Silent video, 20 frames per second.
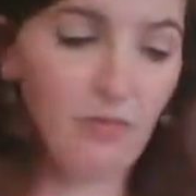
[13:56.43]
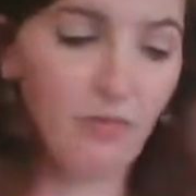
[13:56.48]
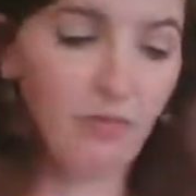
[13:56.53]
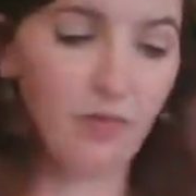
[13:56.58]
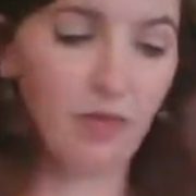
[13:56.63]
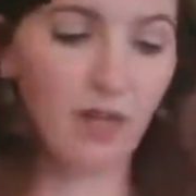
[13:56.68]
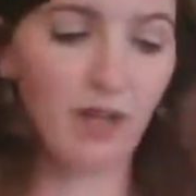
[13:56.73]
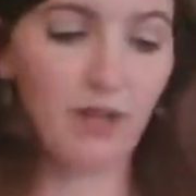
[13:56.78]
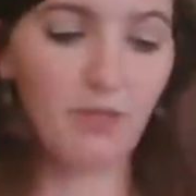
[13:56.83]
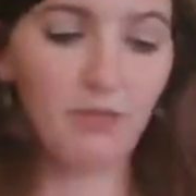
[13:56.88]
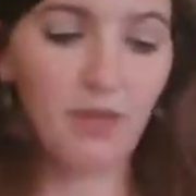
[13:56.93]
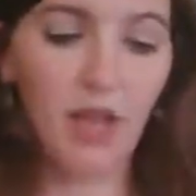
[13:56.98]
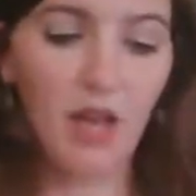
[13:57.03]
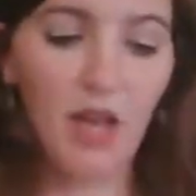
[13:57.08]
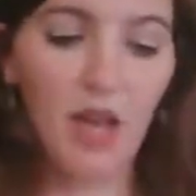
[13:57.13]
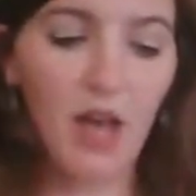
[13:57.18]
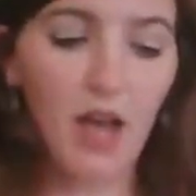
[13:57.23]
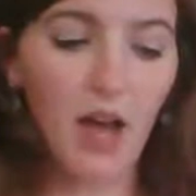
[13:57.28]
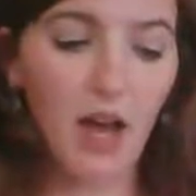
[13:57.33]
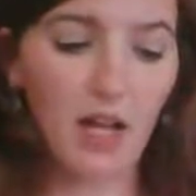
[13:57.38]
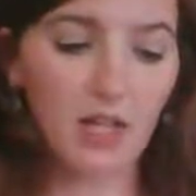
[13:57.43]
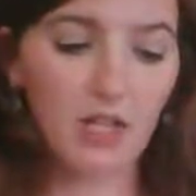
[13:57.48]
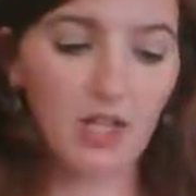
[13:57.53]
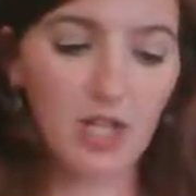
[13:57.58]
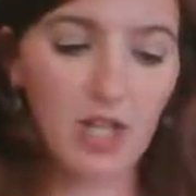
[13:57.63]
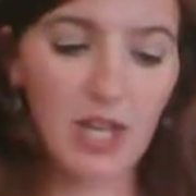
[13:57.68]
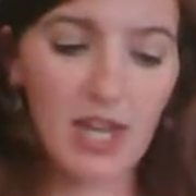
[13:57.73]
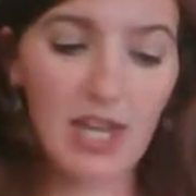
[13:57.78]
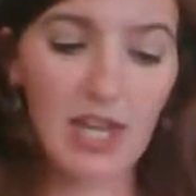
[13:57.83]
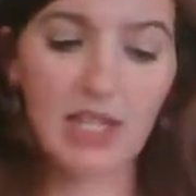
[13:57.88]
All right. A
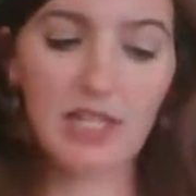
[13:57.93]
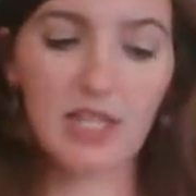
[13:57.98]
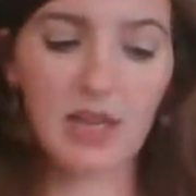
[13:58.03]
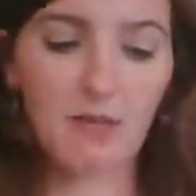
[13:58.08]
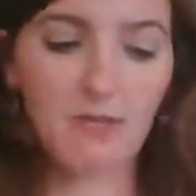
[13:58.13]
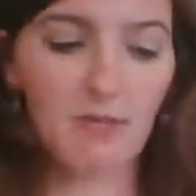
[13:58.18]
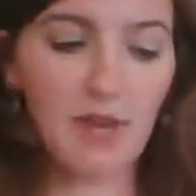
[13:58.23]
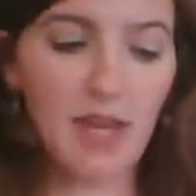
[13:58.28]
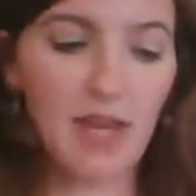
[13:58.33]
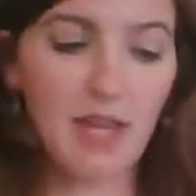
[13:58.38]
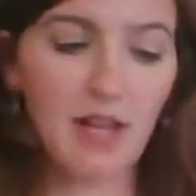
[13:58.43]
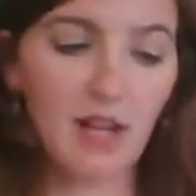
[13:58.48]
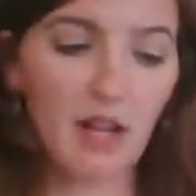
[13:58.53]
cheese, a meat,